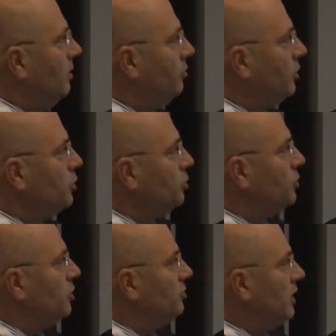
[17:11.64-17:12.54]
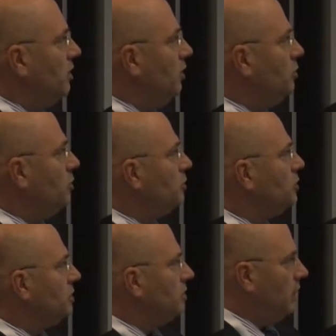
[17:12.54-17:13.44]
for the subsurface at low
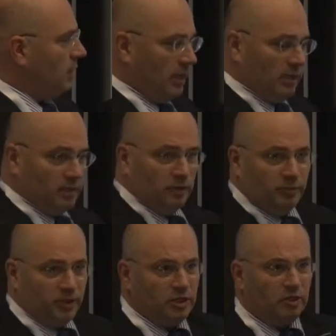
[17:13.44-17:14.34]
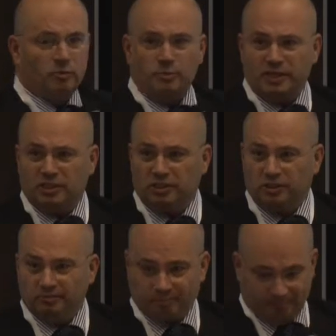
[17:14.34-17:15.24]
cost. That brings home the message.